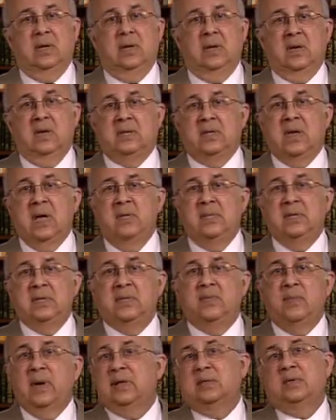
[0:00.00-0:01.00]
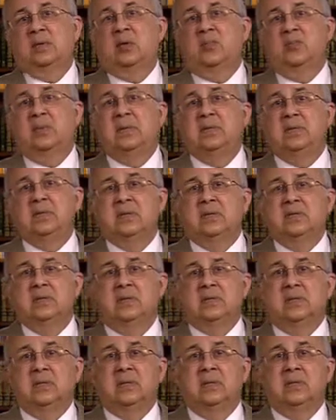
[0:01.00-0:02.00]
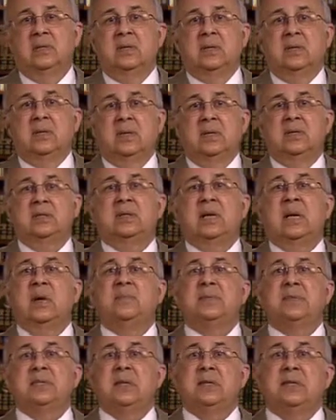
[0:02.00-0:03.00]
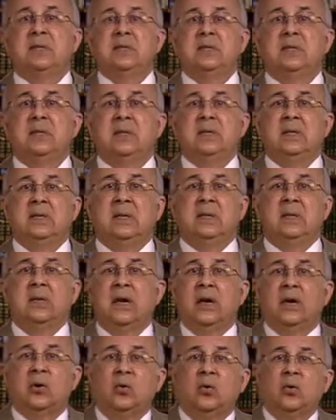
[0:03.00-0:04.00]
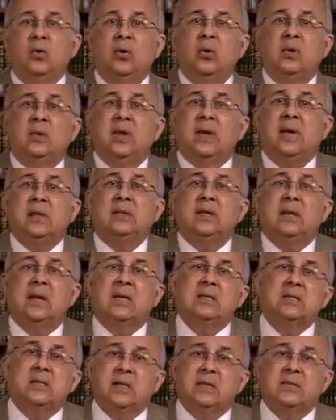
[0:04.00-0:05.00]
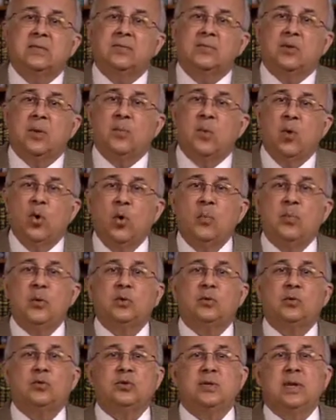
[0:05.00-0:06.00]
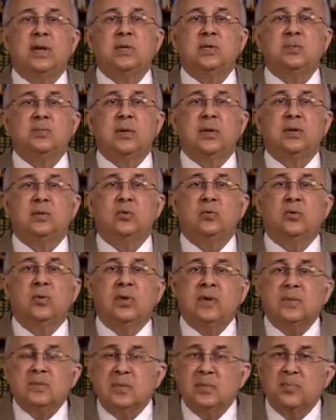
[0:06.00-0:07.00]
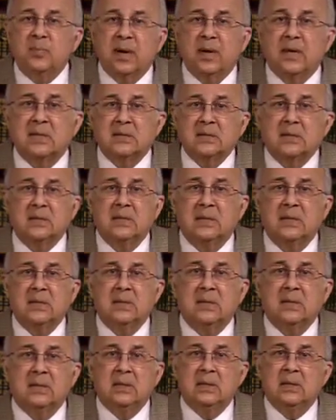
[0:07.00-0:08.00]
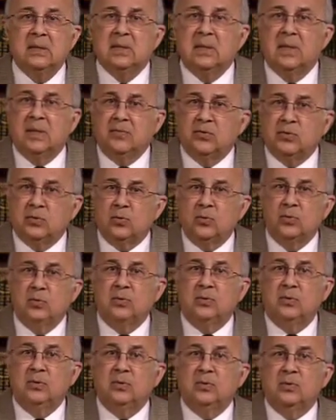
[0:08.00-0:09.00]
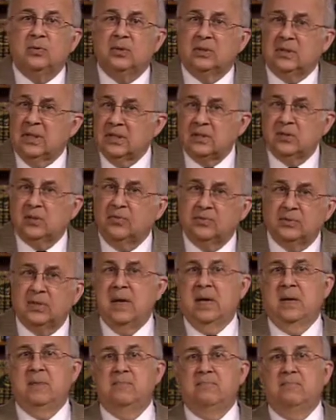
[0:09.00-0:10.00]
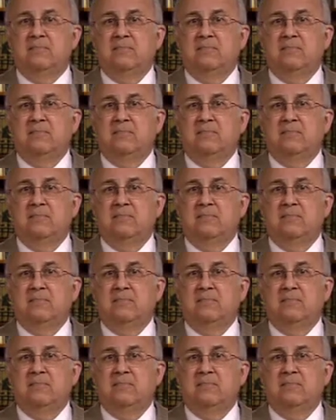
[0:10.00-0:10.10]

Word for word: Nizami's masterpieces, his Khamsa, like all great classics from Homer to Shakespeare to the recent past, have stood the test of time.